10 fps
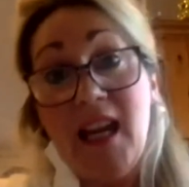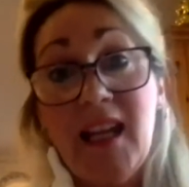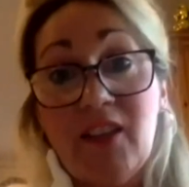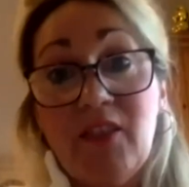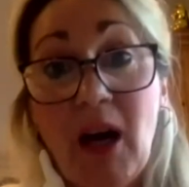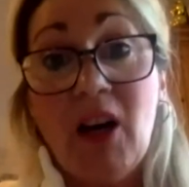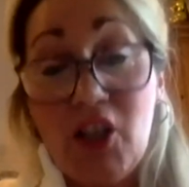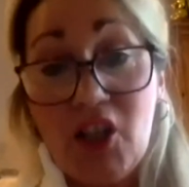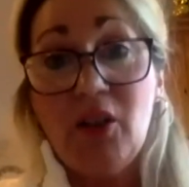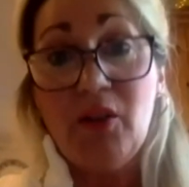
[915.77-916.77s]
Heath, Mark
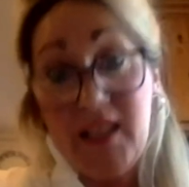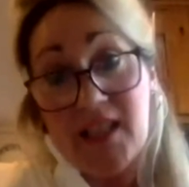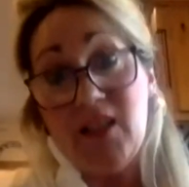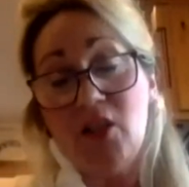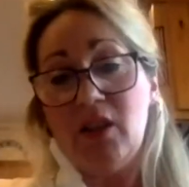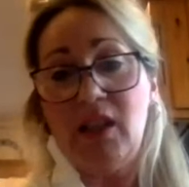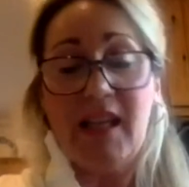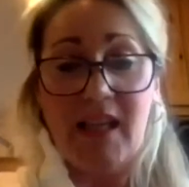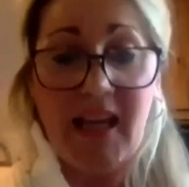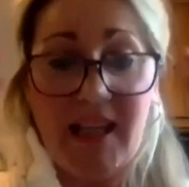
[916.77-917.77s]
Two. That's his new,
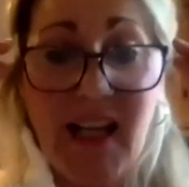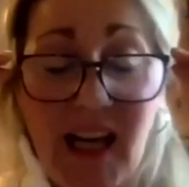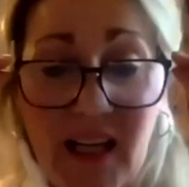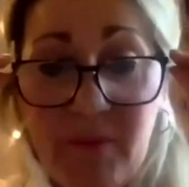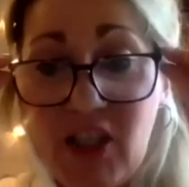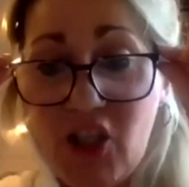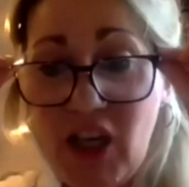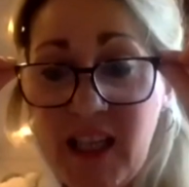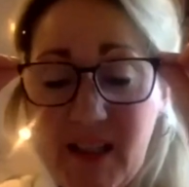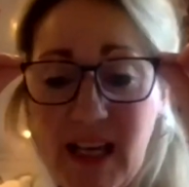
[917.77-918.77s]
his name. He's,
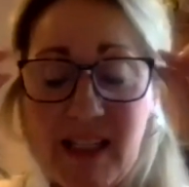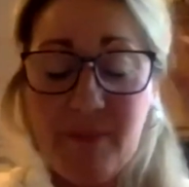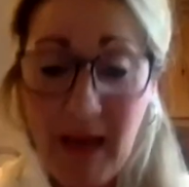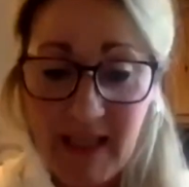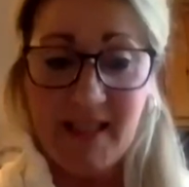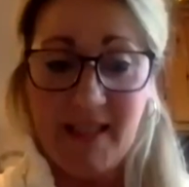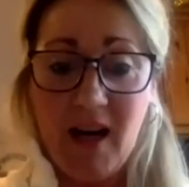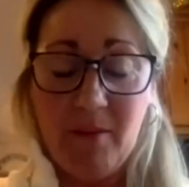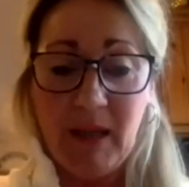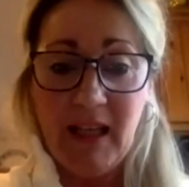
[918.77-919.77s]
he's he's messed
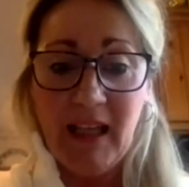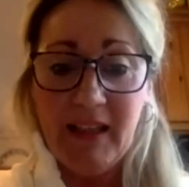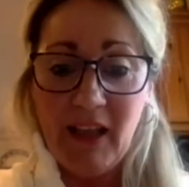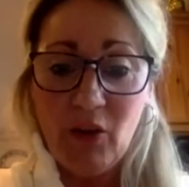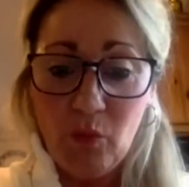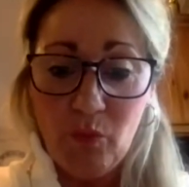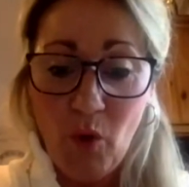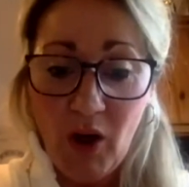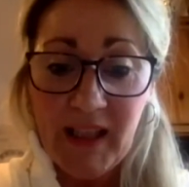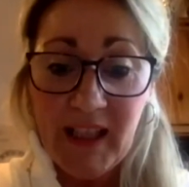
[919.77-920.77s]
up. Hmm. Now, the,
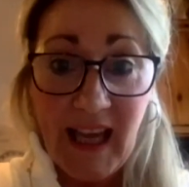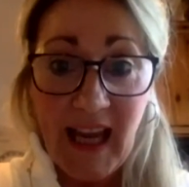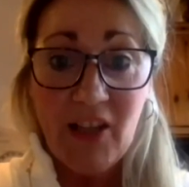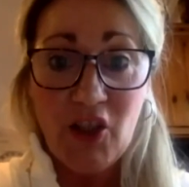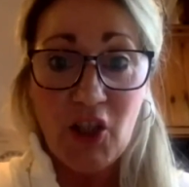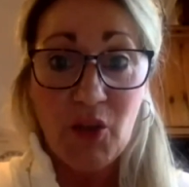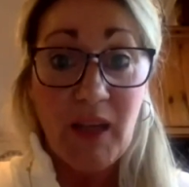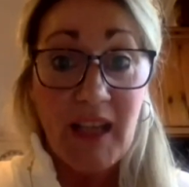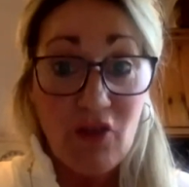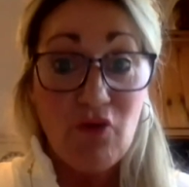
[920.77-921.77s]
what he can do
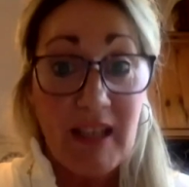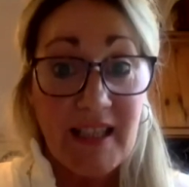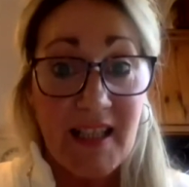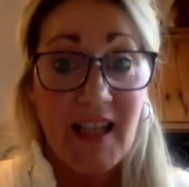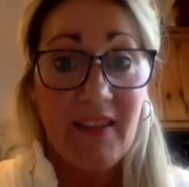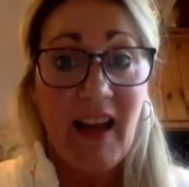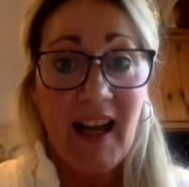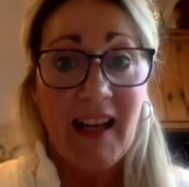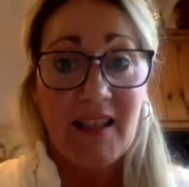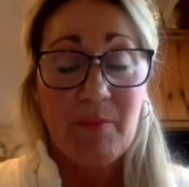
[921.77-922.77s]
is reinstate that
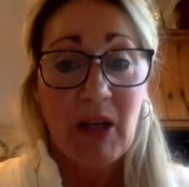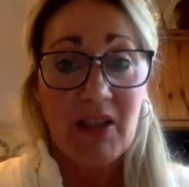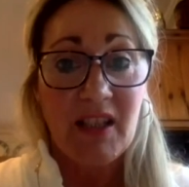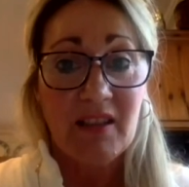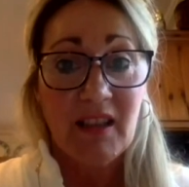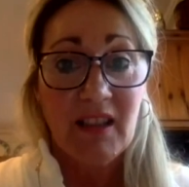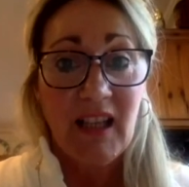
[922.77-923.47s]
act, Martin.